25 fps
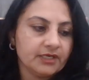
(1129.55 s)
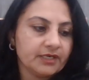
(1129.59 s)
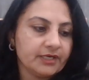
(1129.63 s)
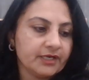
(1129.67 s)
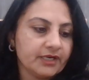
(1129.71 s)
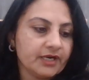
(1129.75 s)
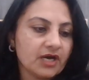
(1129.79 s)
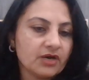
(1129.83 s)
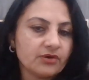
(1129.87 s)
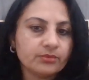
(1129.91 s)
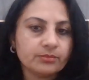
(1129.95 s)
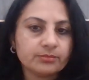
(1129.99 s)

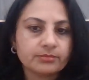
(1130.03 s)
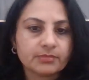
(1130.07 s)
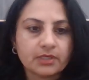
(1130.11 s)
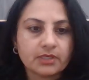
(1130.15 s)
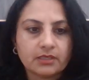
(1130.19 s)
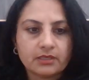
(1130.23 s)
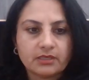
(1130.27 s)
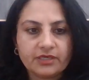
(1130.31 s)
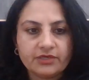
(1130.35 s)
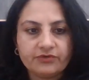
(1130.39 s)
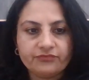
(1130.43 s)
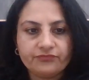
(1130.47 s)
Now
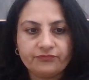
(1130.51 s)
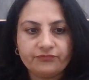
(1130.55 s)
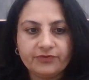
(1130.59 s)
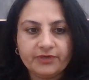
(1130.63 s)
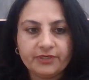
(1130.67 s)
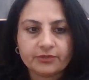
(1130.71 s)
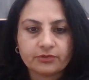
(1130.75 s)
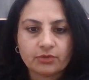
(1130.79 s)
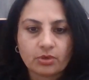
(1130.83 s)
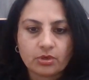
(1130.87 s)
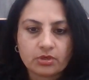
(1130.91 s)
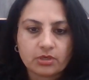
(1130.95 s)
if we
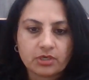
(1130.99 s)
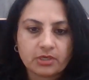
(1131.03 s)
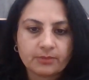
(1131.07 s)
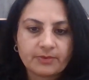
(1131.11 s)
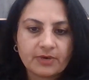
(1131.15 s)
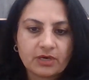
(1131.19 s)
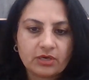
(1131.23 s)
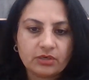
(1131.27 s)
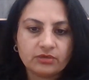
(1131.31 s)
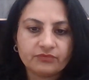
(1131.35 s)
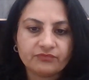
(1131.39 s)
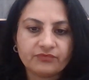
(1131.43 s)
talk
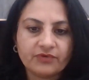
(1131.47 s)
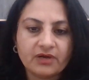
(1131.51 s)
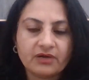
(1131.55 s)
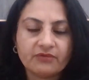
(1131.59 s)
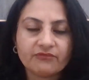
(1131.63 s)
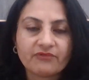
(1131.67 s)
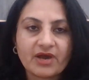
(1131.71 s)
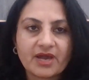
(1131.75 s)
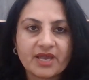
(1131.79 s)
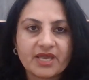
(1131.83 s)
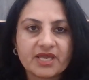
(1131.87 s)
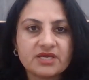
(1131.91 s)
about
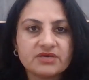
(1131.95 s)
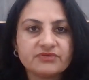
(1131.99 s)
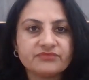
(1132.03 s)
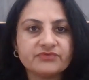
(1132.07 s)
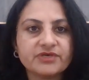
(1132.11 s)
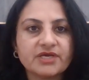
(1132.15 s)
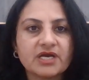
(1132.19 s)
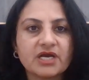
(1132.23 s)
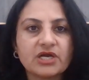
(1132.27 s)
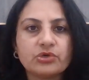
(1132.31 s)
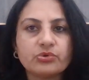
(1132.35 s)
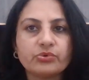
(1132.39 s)
why
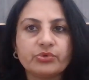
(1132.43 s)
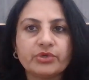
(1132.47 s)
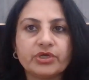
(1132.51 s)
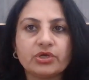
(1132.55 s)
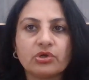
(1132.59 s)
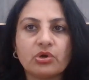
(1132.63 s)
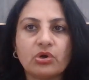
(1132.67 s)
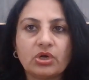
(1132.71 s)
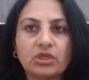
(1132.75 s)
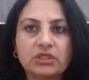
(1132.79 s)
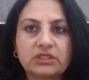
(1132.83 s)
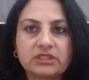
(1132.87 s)
we are doing
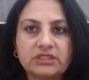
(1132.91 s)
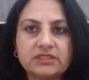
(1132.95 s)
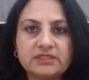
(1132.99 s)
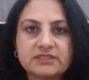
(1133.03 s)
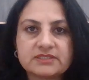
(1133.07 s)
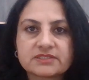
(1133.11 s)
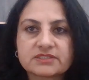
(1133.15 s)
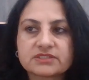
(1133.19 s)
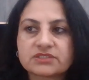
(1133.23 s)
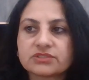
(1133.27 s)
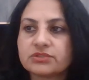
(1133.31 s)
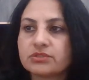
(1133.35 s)
all
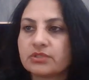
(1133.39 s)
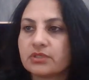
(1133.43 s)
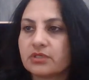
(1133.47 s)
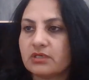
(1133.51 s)
these